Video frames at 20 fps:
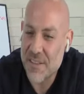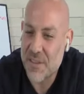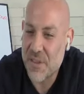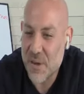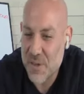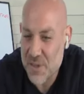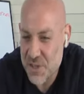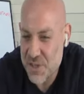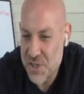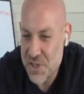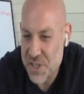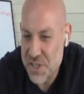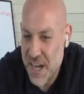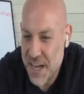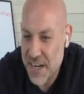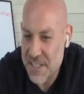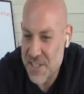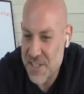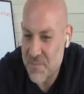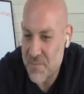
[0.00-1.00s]
those are just
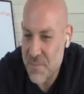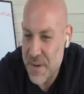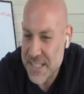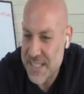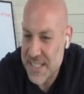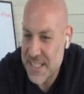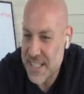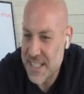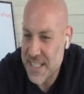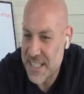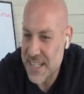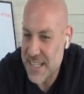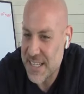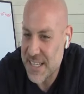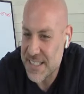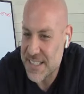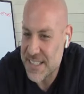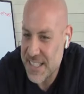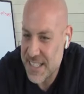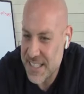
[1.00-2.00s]
kind of some basic
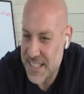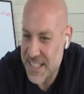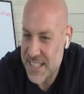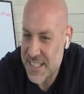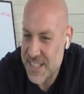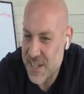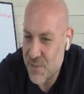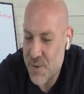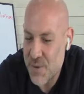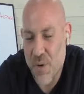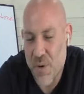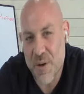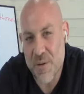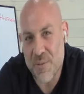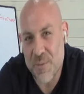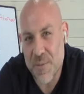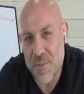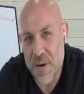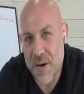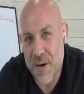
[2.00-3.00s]
techniques that we want to
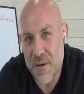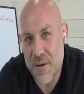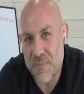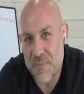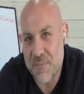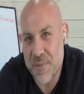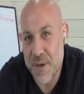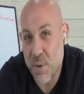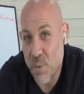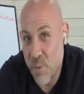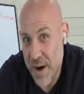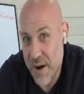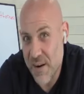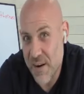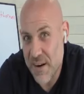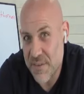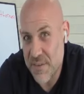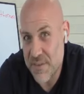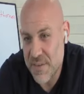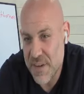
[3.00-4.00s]
be
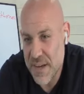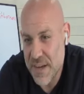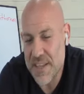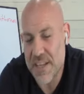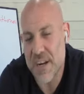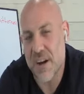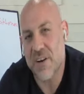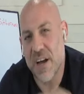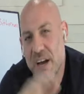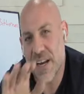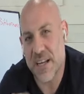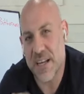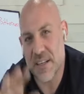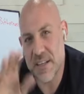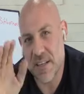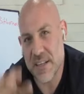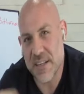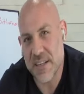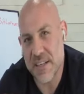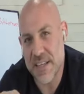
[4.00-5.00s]
aware of. And then I'll kind of
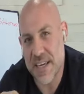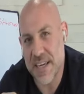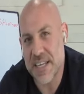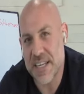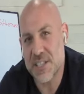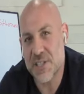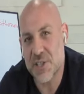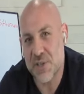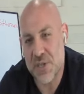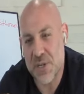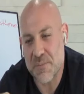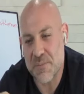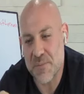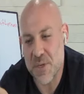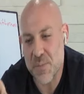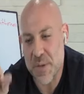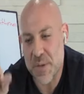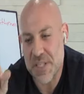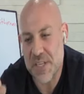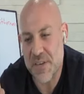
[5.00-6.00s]
get into some
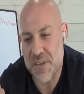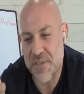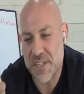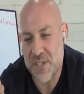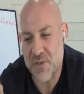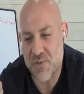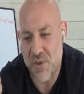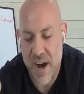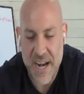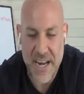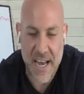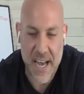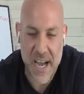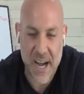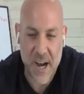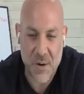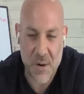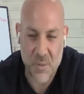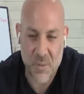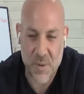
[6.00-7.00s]
specifics right
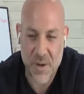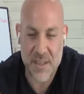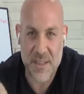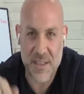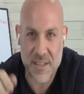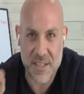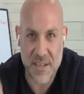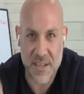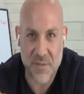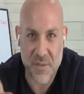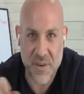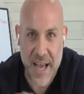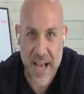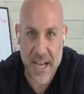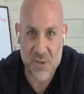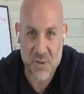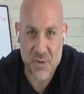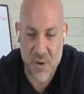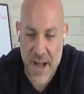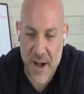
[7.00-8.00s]
now with the different
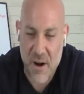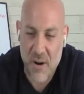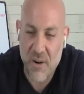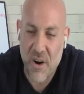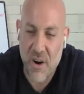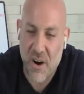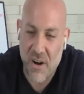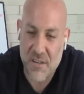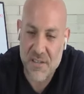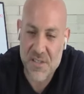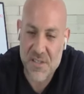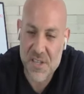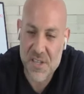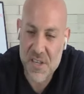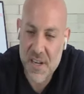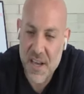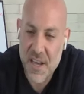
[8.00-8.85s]
actual alcohols.